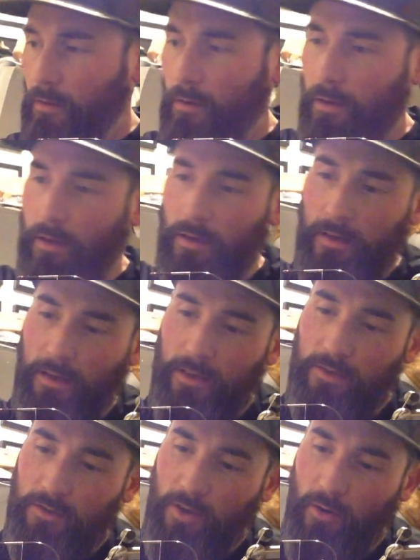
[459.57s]

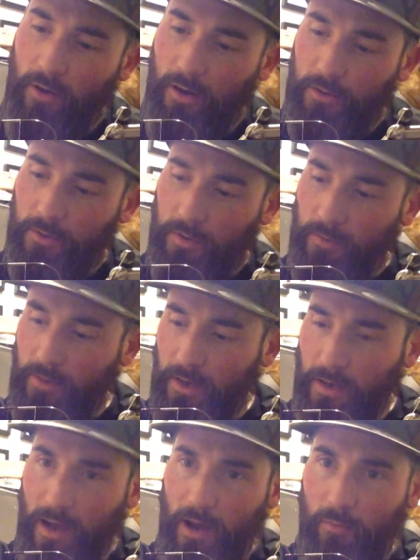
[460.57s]
it's so hard to
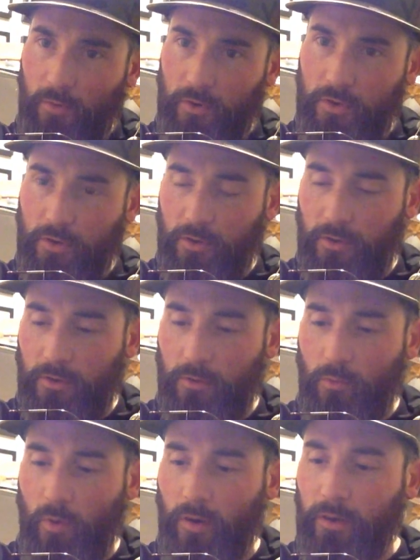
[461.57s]
explain how much
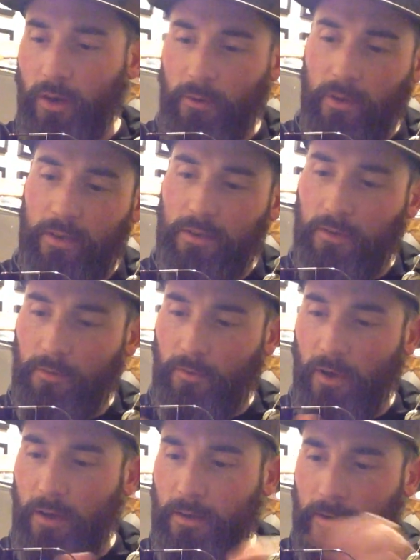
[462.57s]
you want going into this
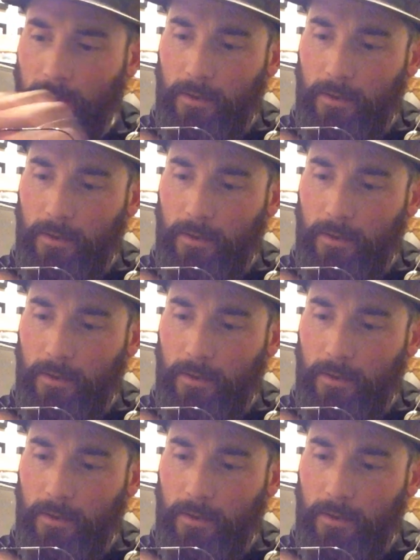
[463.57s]
fly.